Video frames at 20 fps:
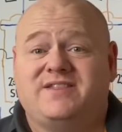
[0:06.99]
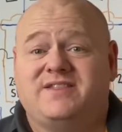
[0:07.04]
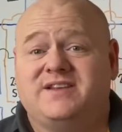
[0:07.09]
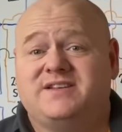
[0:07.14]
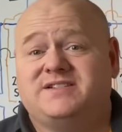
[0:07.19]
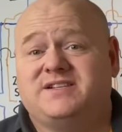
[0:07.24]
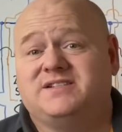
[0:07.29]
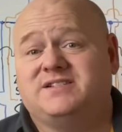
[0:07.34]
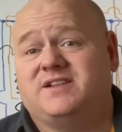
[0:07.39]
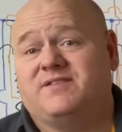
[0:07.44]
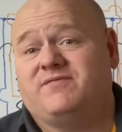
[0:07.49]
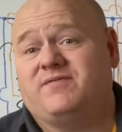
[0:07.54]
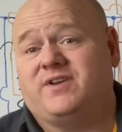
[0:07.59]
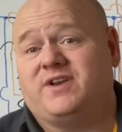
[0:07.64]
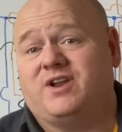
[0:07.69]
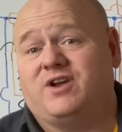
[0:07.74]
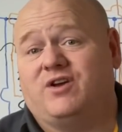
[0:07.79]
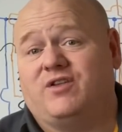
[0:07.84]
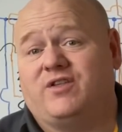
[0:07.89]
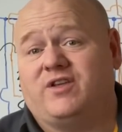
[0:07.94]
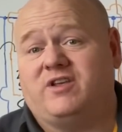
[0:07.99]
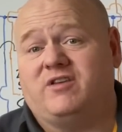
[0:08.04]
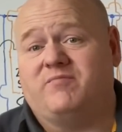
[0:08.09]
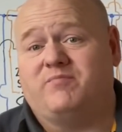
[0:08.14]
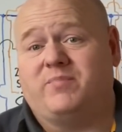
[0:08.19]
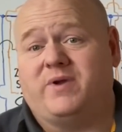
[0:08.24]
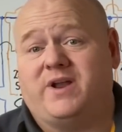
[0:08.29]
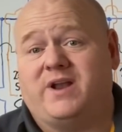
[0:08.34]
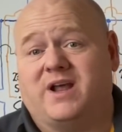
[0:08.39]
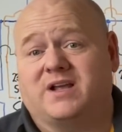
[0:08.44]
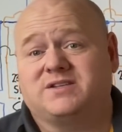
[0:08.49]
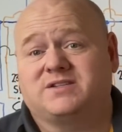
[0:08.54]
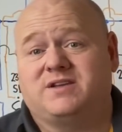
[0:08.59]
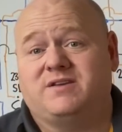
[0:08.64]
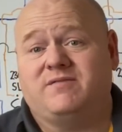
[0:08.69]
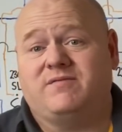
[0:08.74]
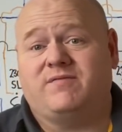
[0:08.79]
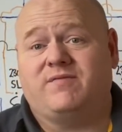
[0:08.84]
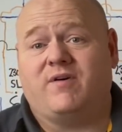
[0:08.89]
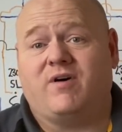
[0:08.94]
this is the video that you've been
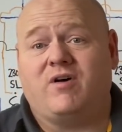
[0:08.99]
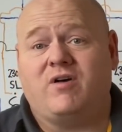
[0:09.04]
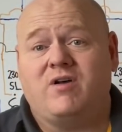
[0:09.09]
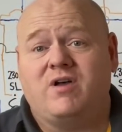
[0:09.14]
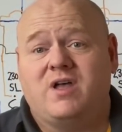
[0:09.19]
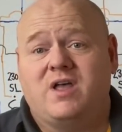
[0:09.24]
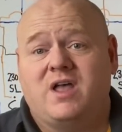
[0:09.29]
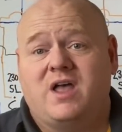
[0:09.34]
asking for,